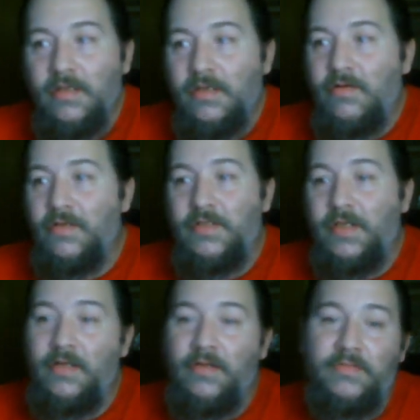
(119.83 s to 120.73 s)
course,
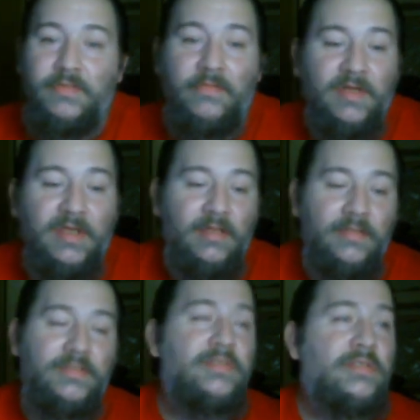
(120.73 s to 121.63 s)
I know somebody
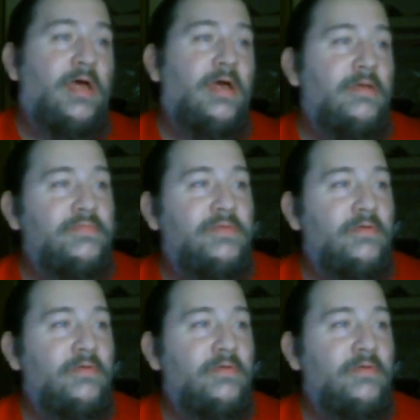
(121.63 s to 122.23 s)
else is live, so